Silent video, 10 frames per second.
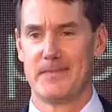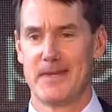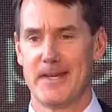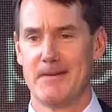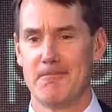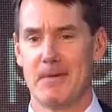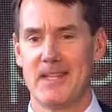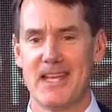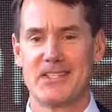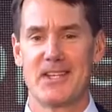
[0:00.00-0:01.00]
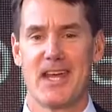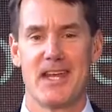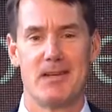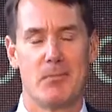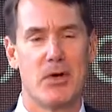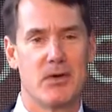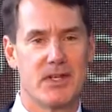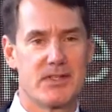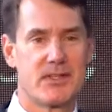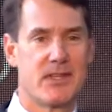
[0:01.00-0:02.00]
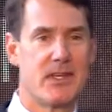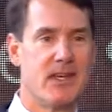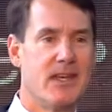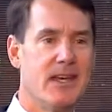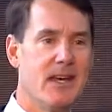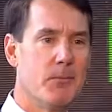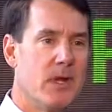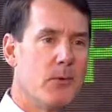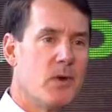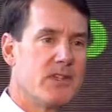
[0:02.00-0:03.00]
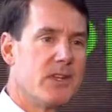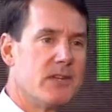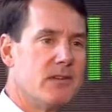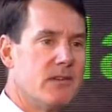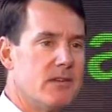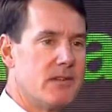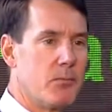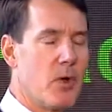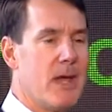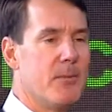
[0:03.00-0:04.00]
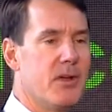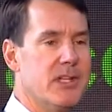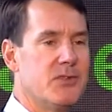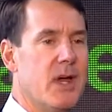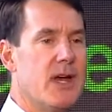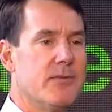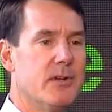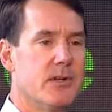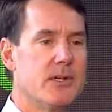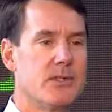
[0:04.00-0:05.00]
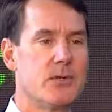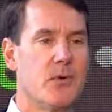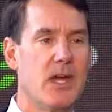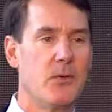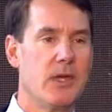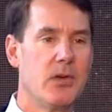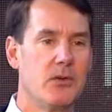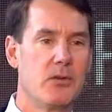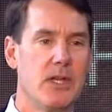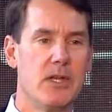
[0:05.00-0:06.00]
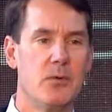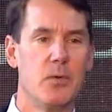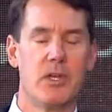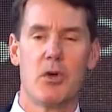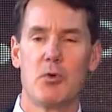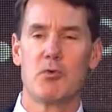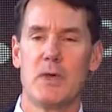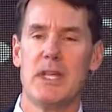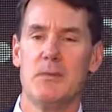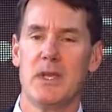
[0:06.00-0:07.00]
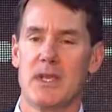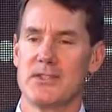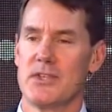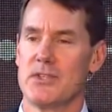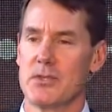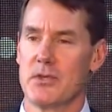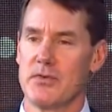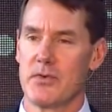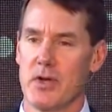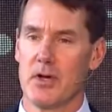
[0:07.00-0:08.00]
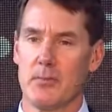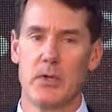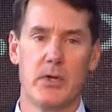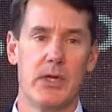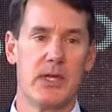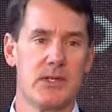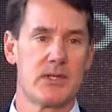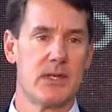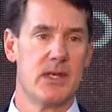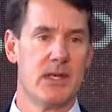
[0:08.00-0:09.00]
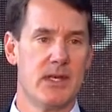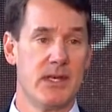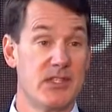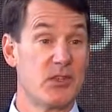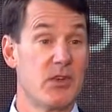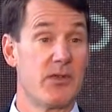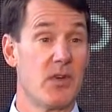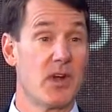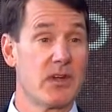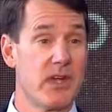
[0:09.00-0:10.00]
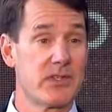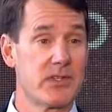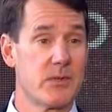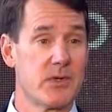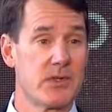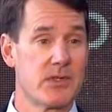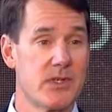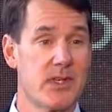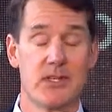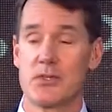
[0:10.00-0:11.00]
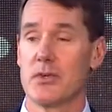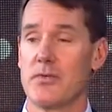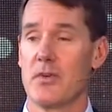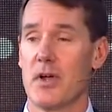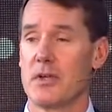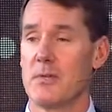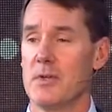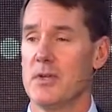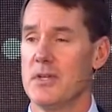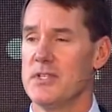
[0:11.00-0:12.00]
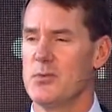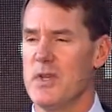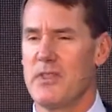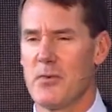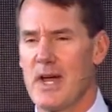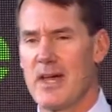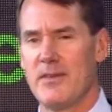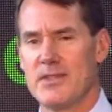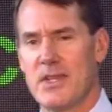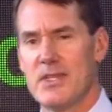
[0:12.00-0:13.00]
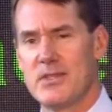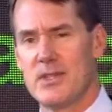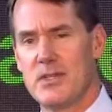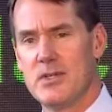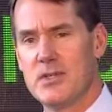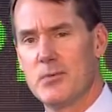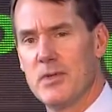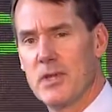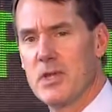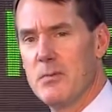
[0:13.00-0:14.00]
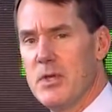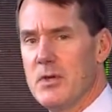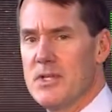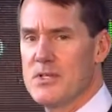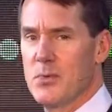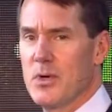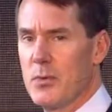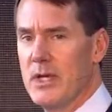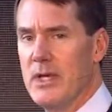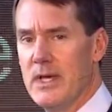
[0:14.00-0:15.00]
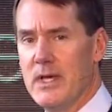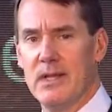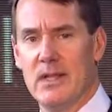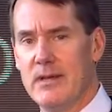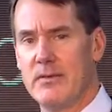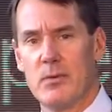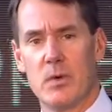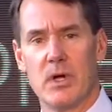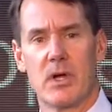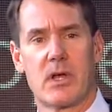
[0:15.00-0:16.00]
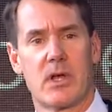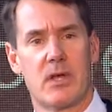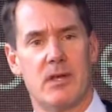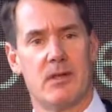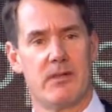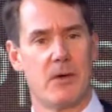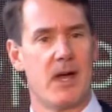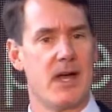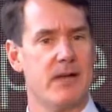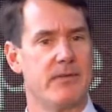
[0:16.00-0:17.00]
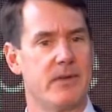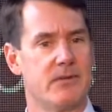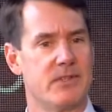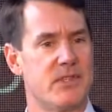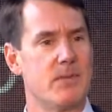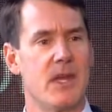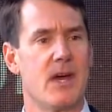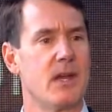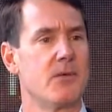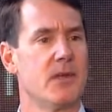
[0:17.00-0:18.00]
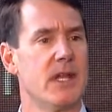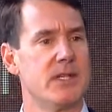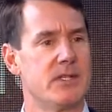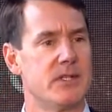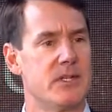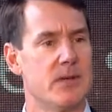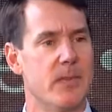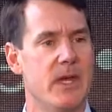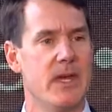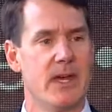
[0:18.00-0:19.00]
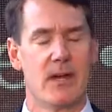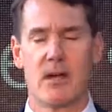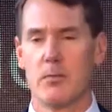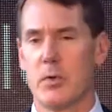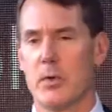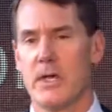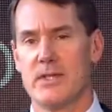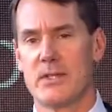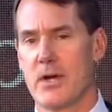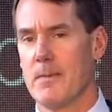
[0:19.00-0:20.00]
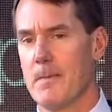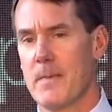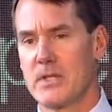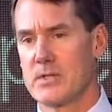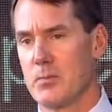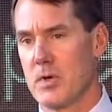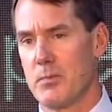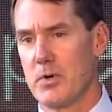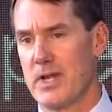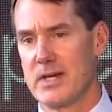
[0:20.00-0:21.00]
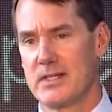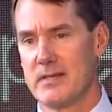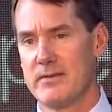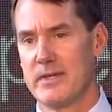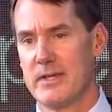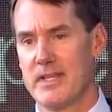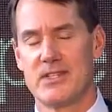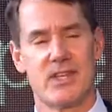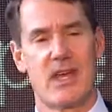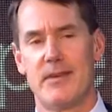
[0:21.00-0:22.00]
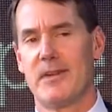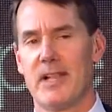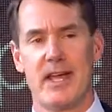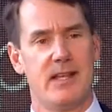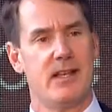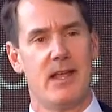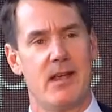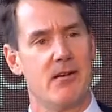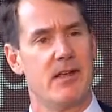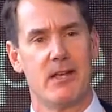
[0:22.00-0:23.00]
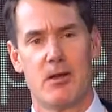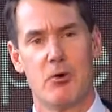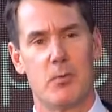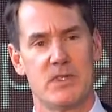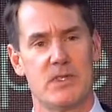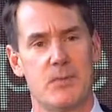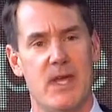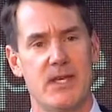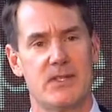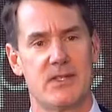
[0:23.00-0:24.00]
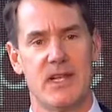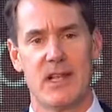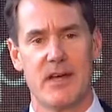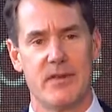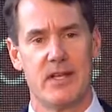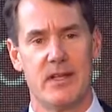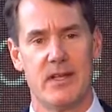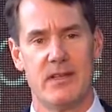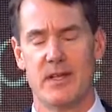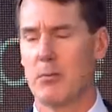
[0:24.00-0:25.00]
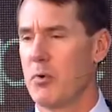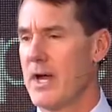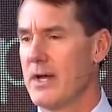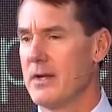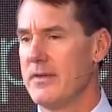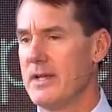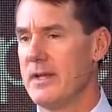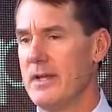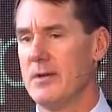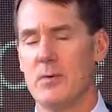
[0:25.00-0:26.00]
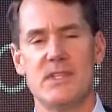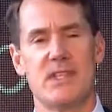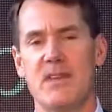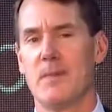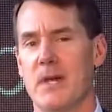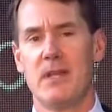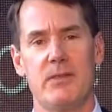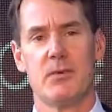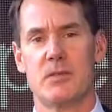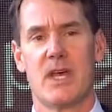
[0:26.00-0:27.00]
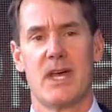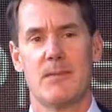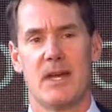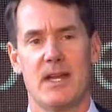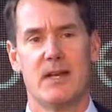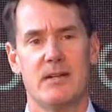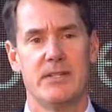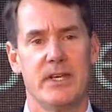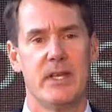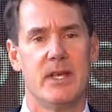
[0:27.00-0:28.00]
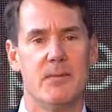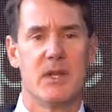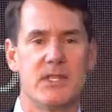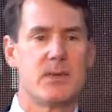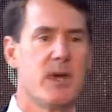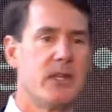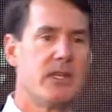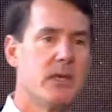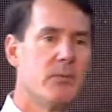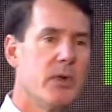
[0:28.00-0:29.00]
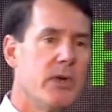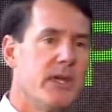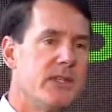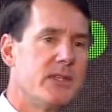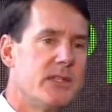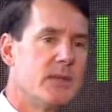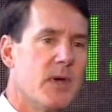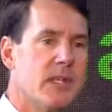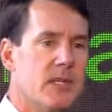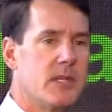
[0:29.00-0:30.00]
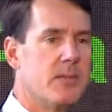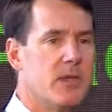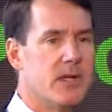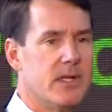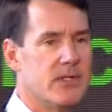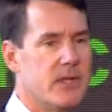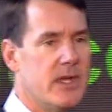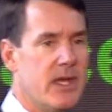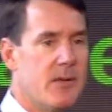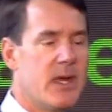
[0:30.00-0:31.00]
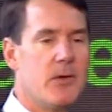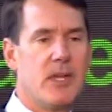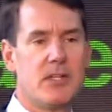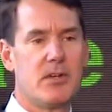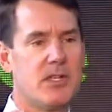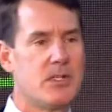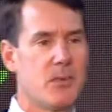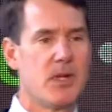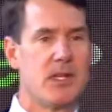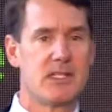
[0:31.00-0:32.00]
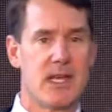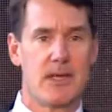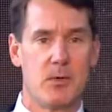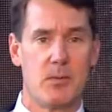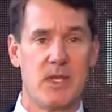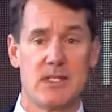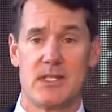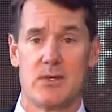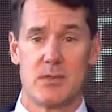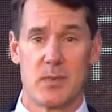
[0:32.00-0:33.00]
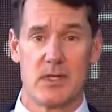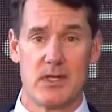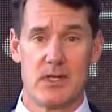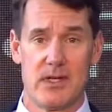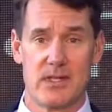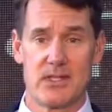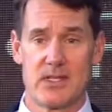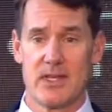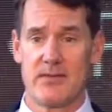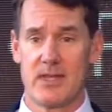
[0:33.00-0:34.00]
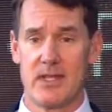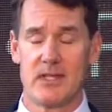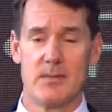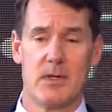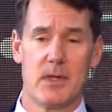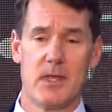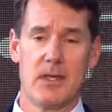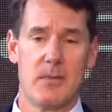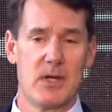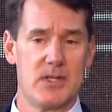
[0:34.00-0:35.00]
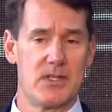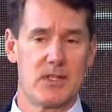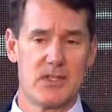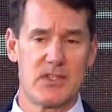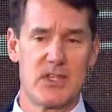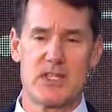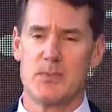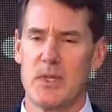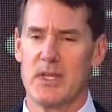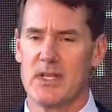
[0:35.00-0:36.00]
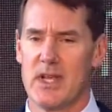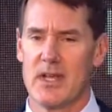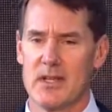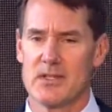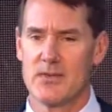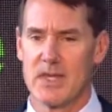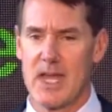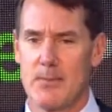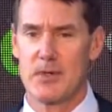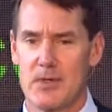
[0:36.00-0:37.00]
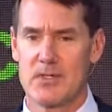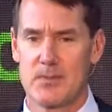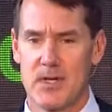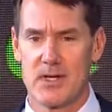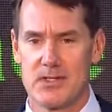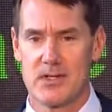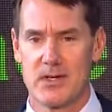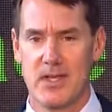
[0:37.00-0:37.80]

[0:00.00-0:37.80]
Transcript: And that's an added bonus, but it wasn't the primary driver as to why we go green. We go green because it's good for our employees, it's good for our customers, and it's good for our communities. We thrive as an institution when the communities where we live and work thrive, symbiotic relationship. And our employees are much more productive inside of a light and airy and open space. They love it, they're proud of it. We save money through time on energy, but it's about the employees, it's about the communities. And by the way, during this period of time when PNC was building all this stuff, I think Mary, you said there's $6 billion of capital expenditure